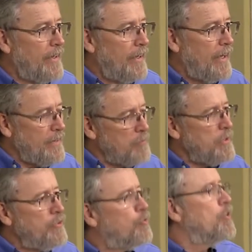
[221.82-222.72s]
And that
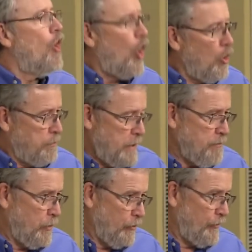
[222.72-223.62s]
means with all
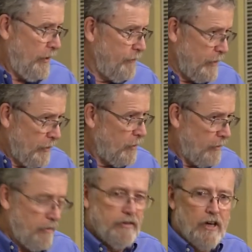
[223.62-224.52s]
peoples of the
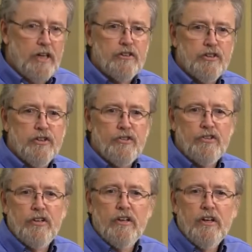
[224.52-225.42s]
earth, not
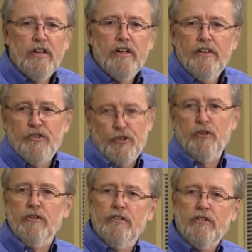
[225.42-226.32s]
just
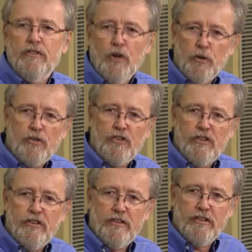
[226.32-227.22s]
certain
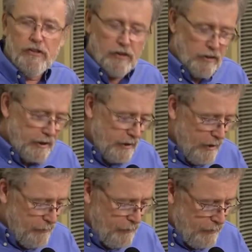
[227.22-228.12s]
folks that look like
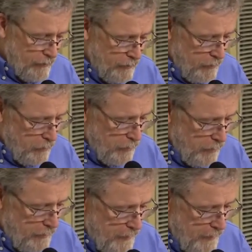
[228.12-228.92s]
us or